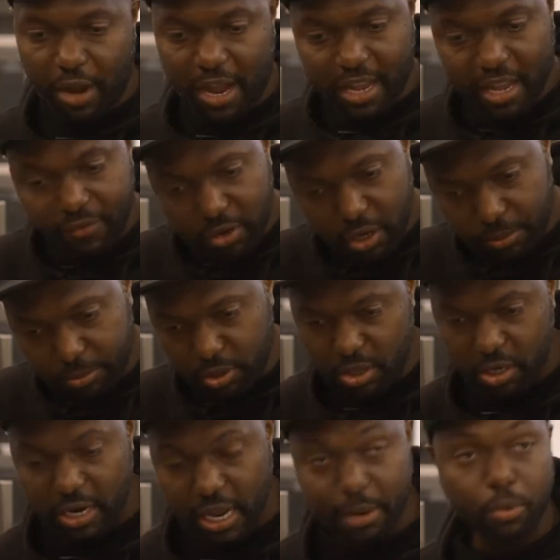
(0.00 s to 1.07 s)
I give it up to
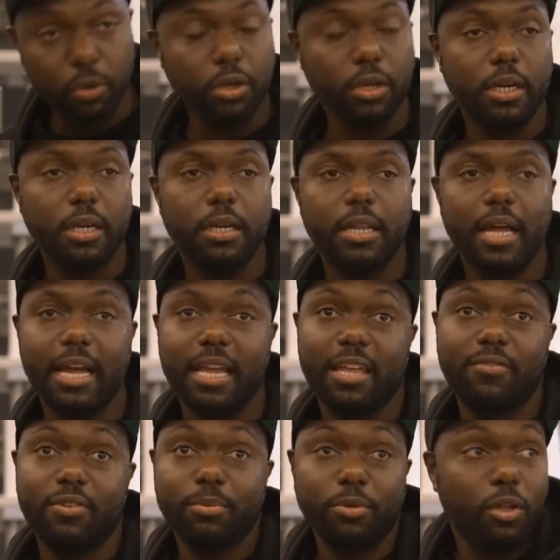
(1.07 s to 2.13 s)
the neighborhood. I
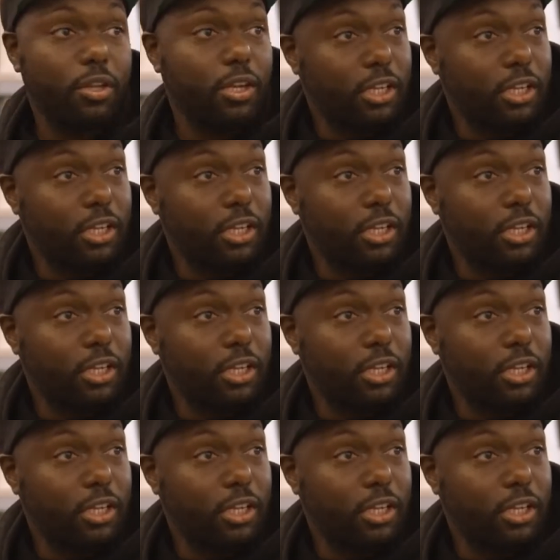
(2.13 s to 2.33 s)
give it up to all the